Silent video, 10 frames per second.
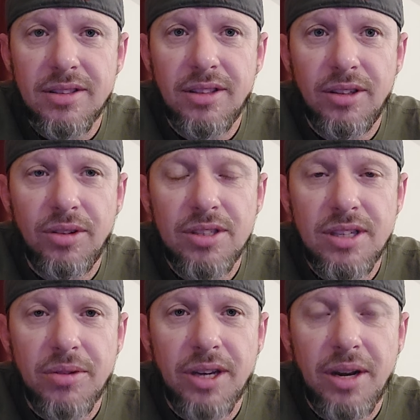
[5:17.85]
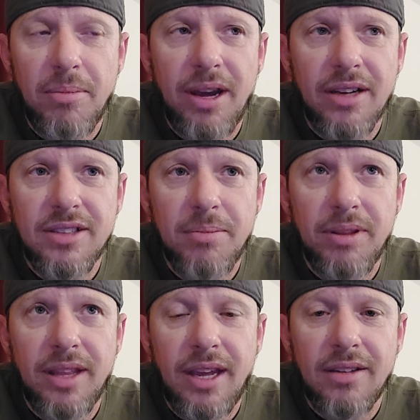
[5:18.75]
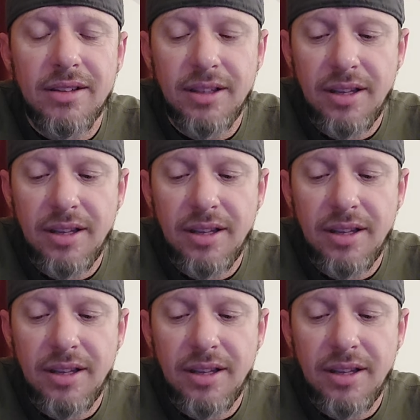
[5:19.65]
because they were kind of backed up in that.